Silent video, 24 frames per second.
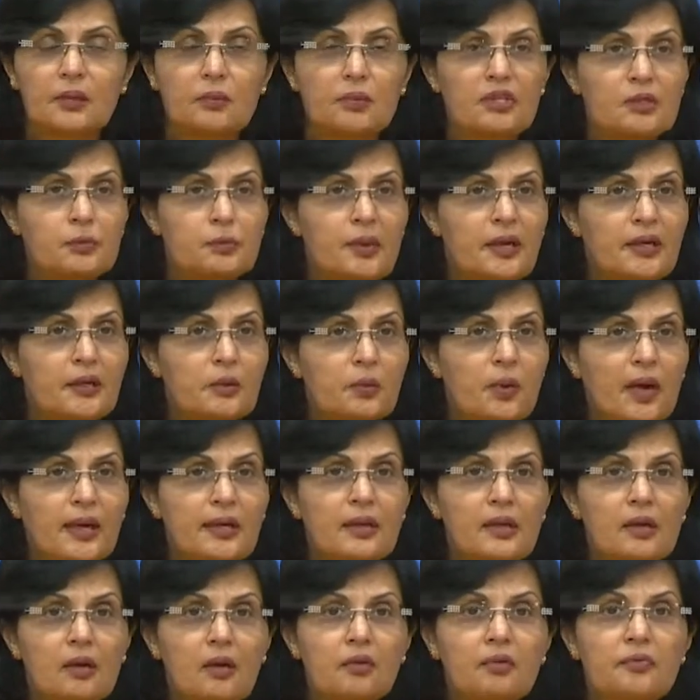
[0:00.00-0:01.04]
we spent
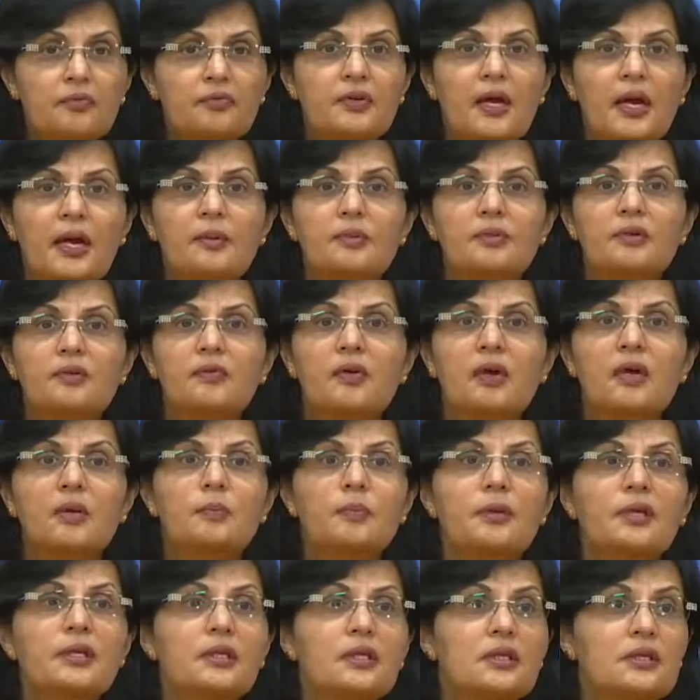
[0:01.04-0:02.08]
quite a lot of time
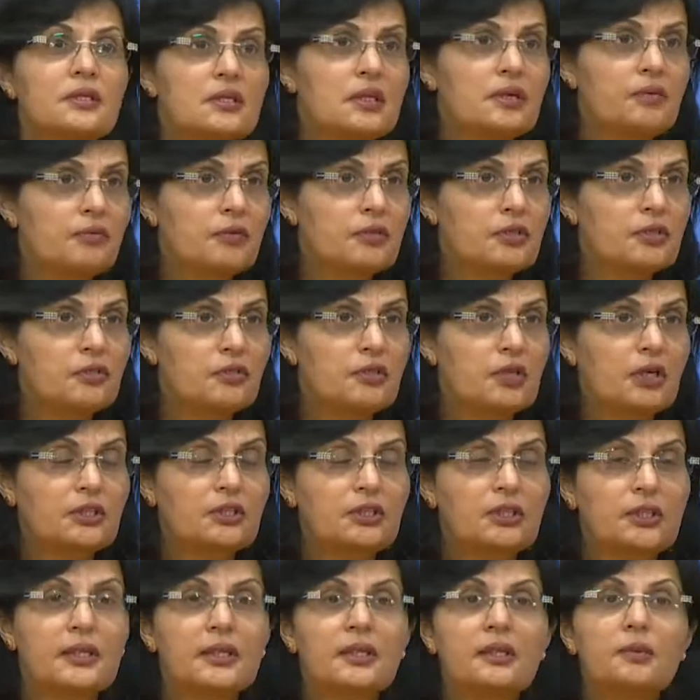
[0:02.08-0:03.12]
developing this
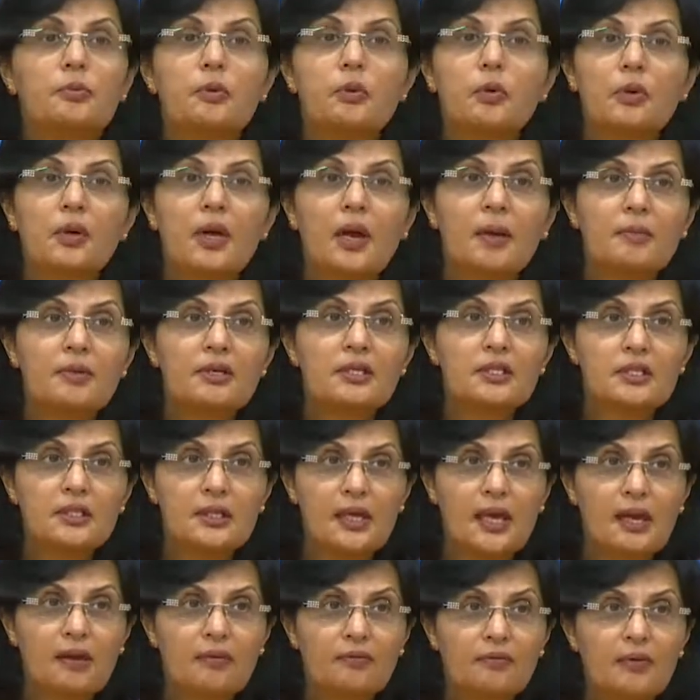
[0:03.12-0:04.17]
infrastructure and the program
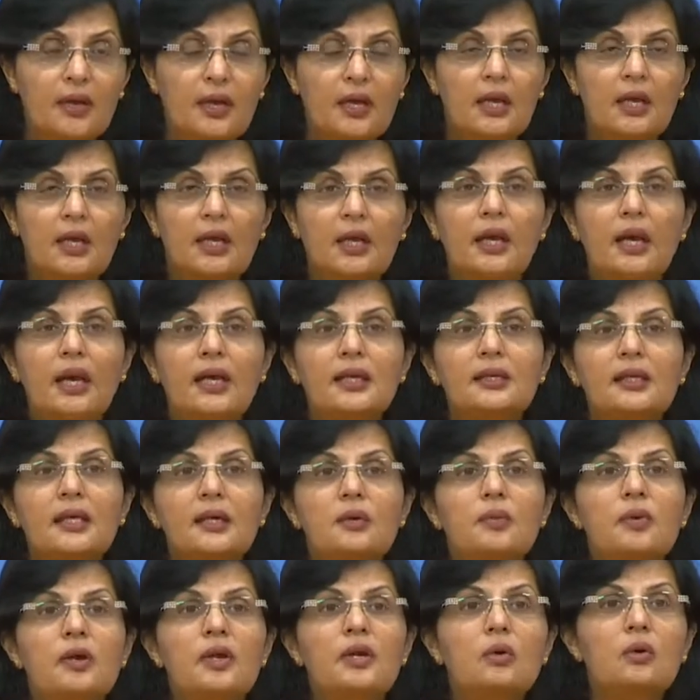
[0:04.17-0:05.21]
itself. And
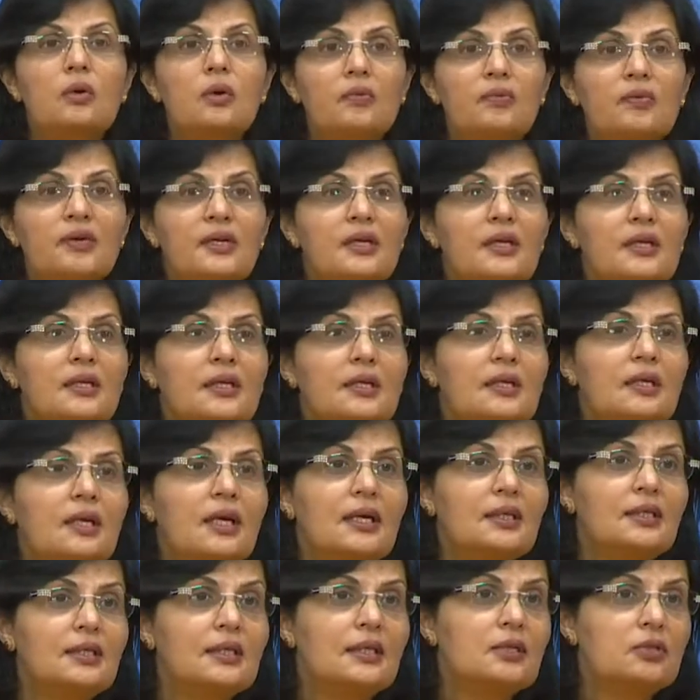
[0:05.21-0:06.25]
then when COVID
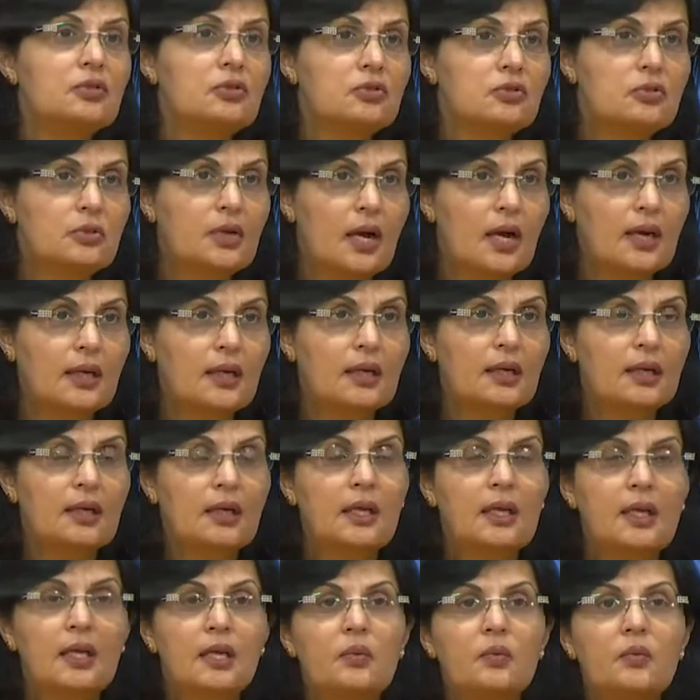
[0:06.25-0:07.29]
19 struck,
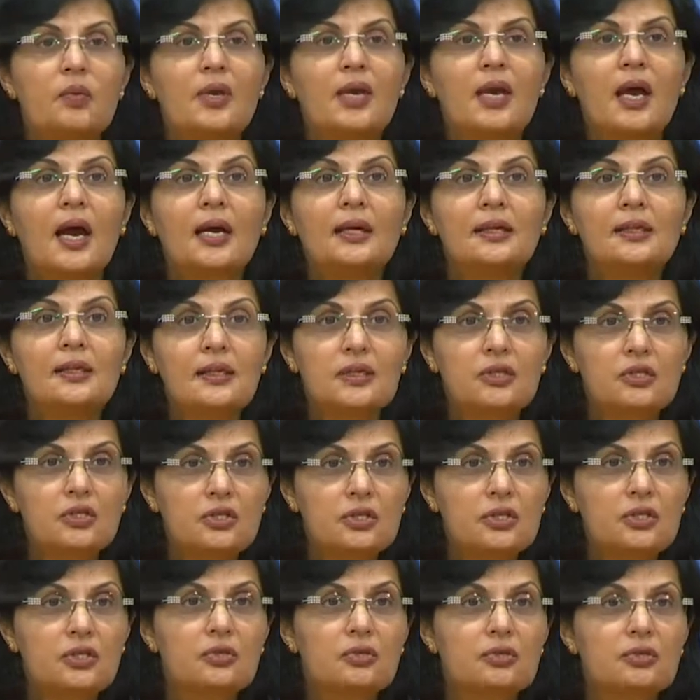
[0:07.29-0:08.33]
we had the
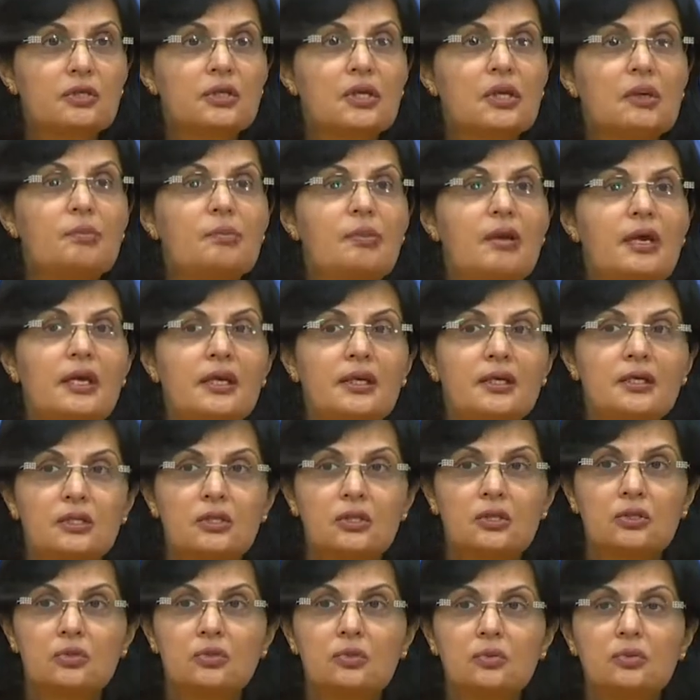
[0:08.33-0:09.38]
institutional
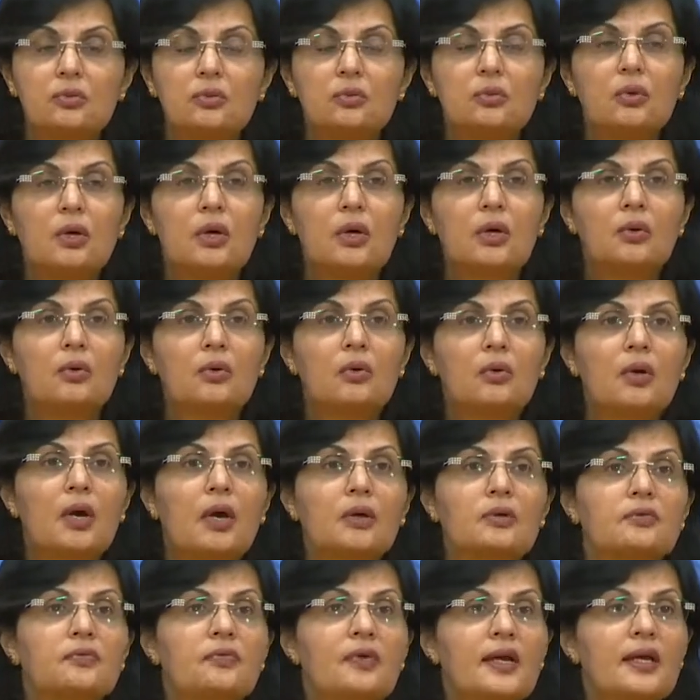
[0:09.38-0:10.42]
base to uh, roll
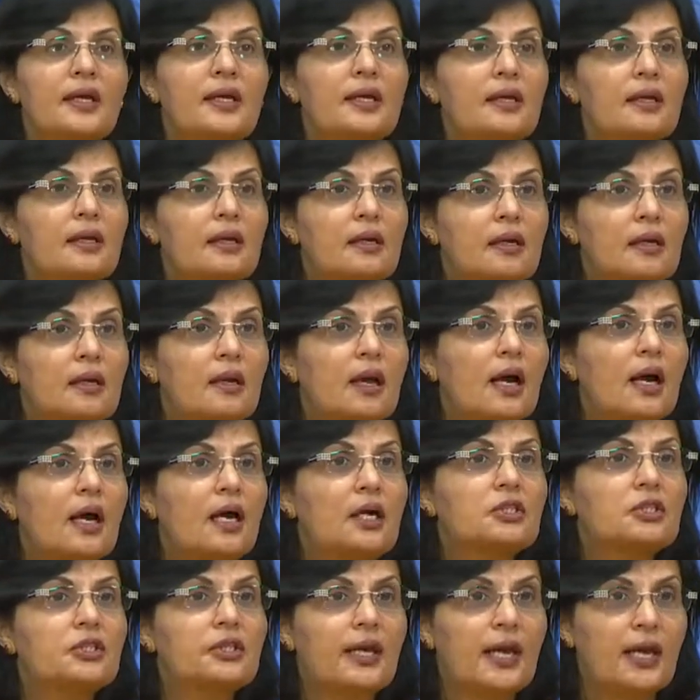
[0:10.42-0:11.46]
out a very
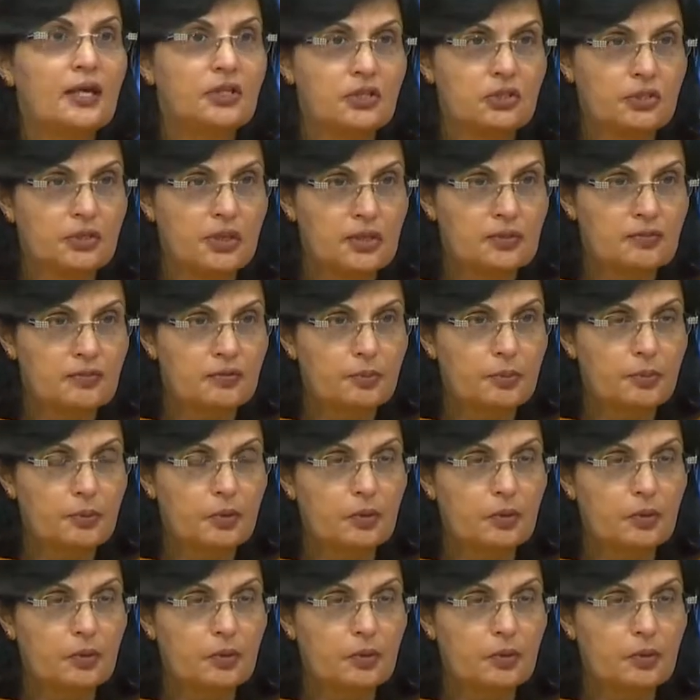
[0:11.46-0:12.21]
large cash transfer